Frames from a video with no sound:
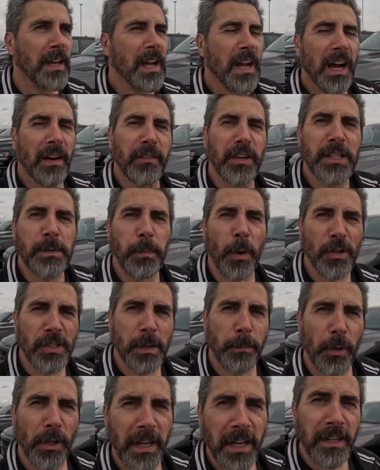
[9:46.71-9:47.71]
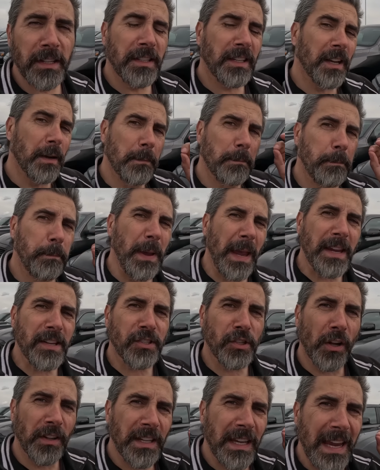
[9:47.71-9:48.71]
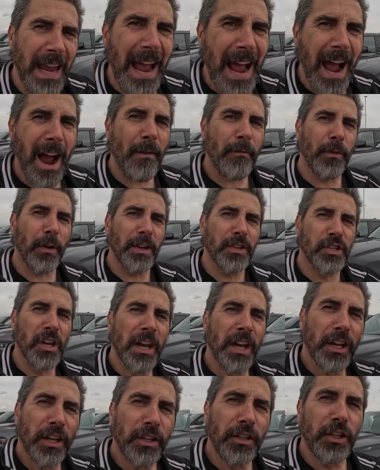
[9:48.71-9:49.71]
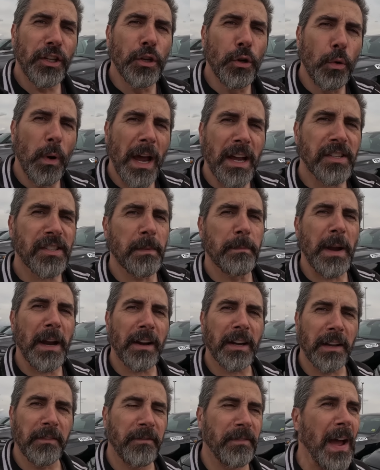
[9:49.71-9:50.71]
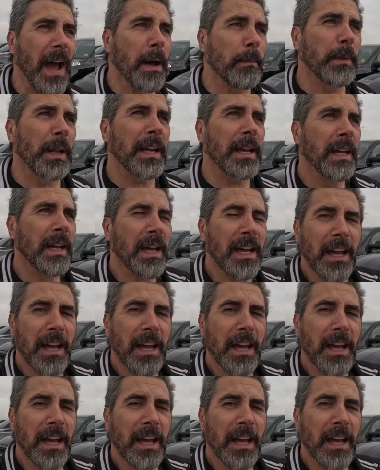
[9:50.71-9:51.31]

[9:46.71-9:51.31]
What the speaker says: of exposable income based on the average US American family,